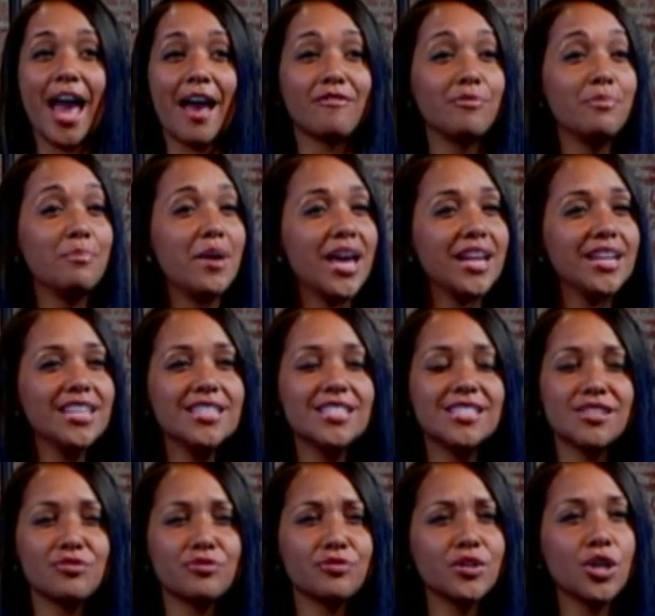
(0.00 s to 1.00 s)
and we have
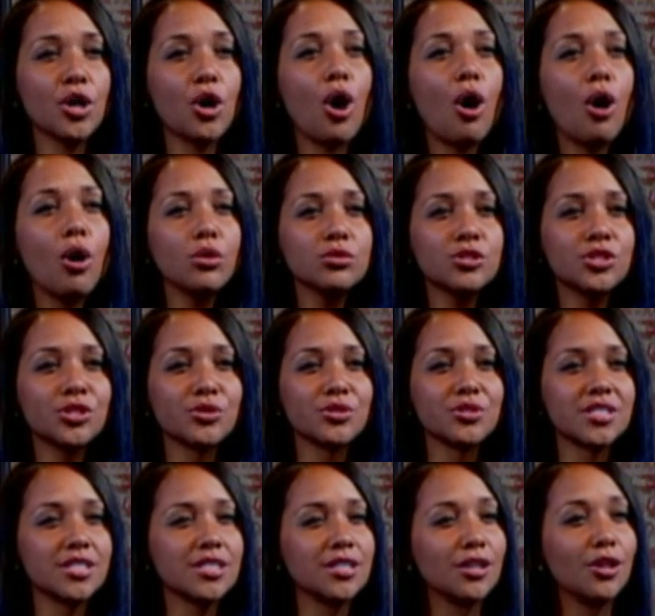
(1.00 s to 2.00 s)
many different
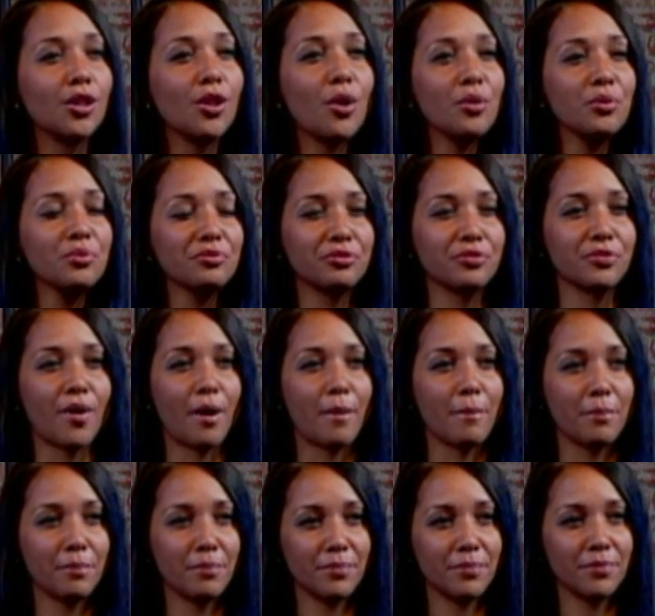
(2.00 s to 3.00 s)
cultures to learn
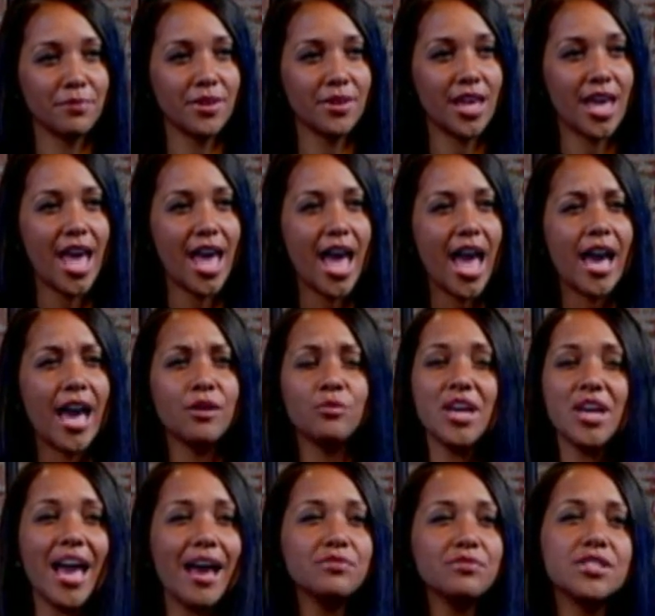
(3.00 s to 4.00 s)
from
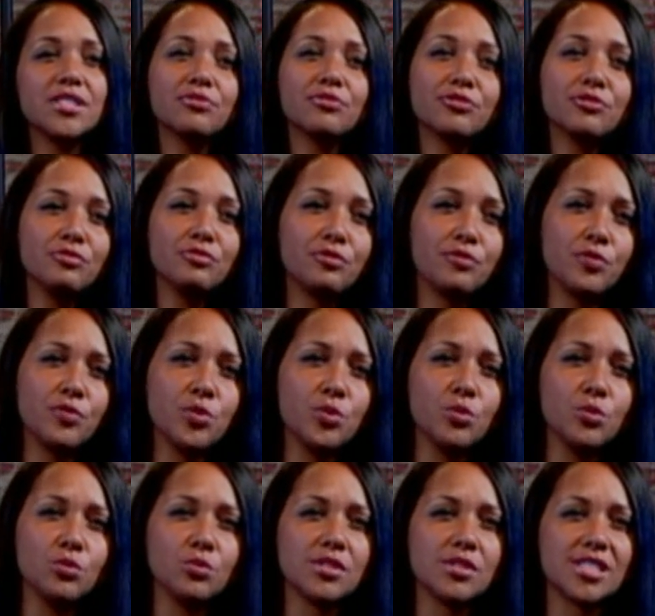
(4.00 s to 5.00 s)
and we have different
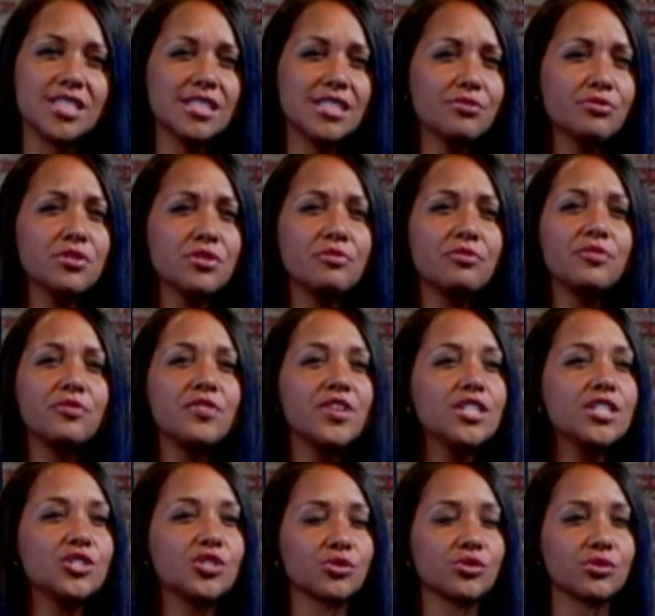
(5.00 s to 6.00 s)
foods, different
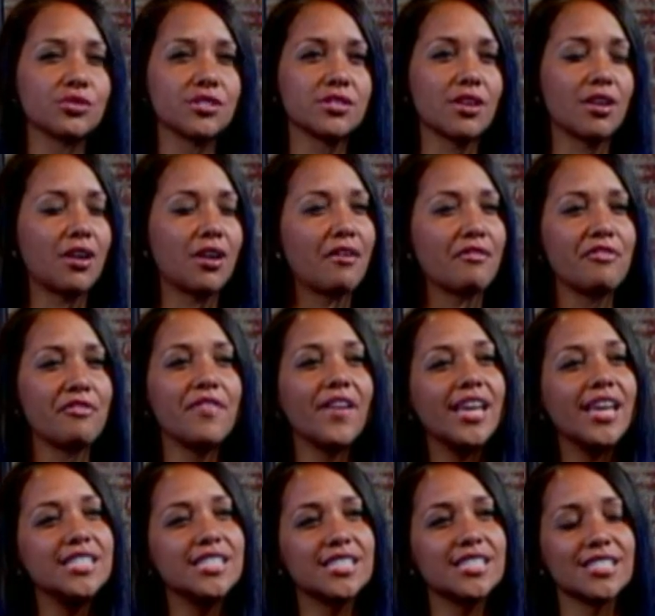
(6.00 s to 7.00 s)
features on our
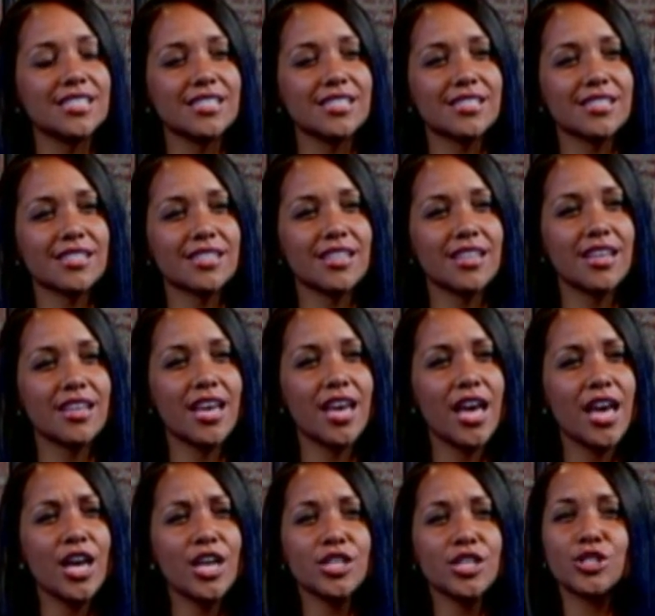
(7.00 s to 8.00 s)
faces.
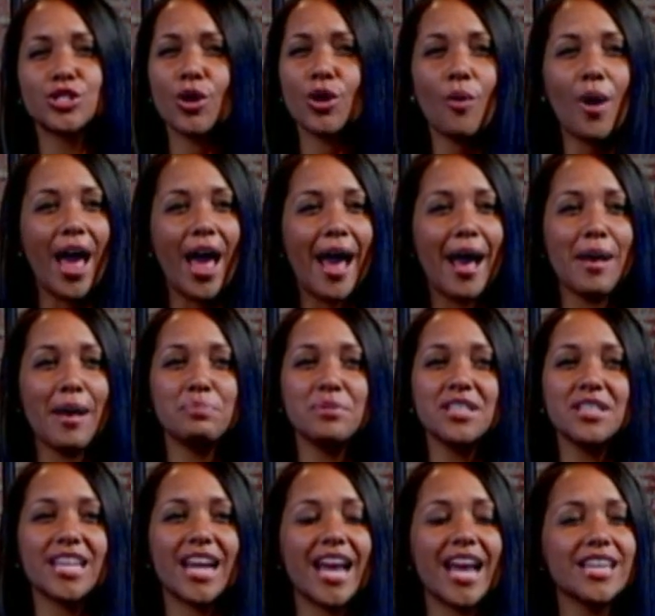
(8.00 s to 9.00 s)
So
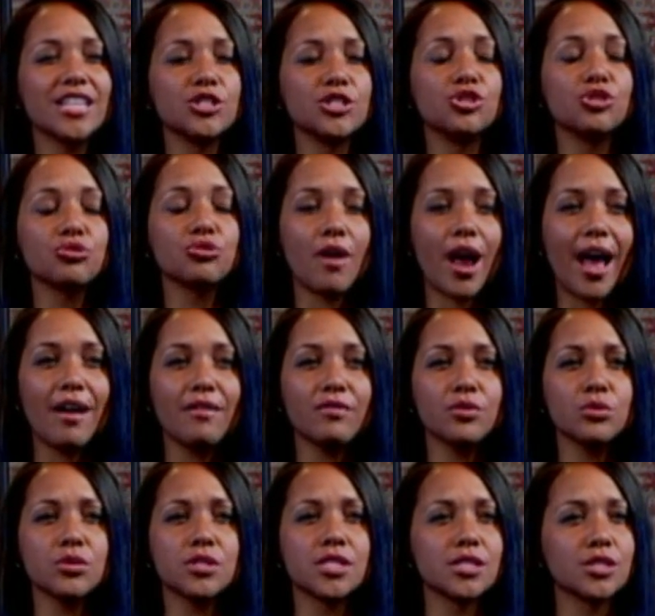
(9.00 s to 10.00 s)
happy that I can
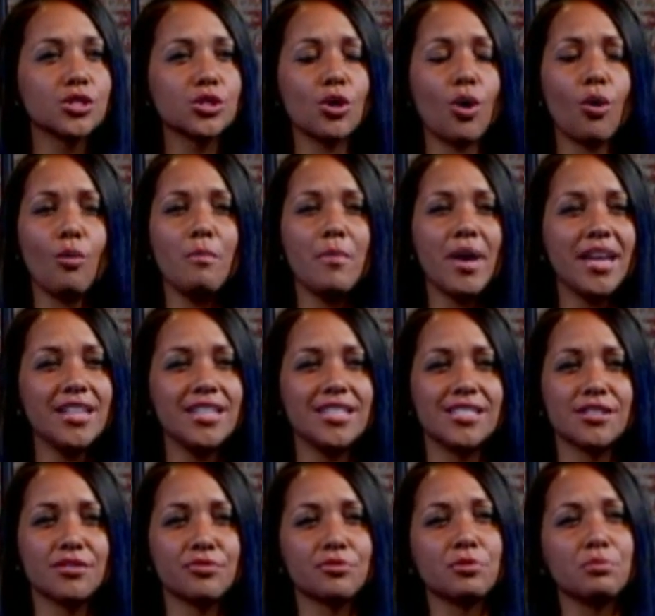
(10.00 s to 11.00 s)
travel to so
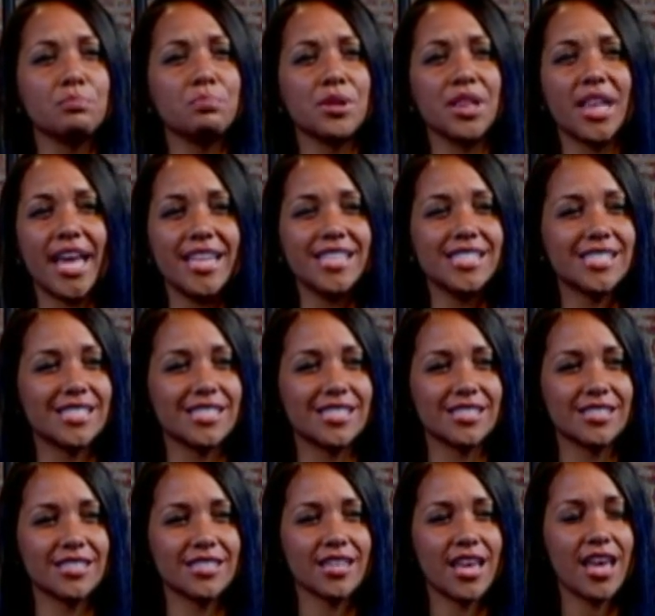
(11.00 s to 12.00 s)
many different
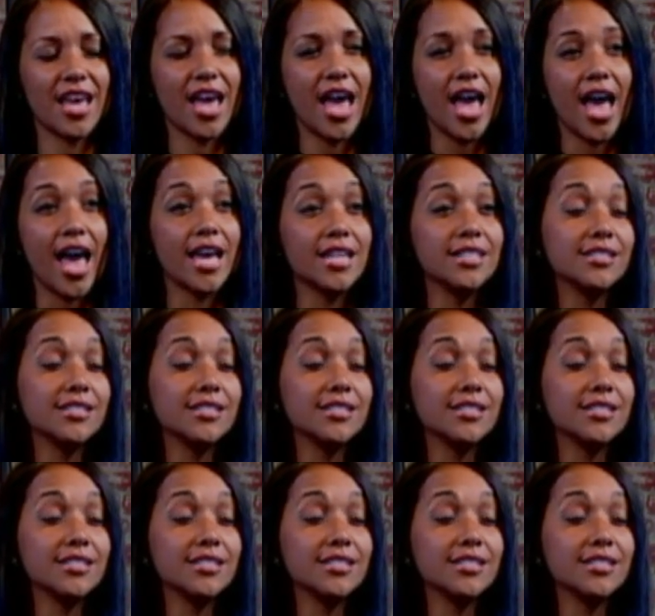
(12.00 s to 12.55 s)
places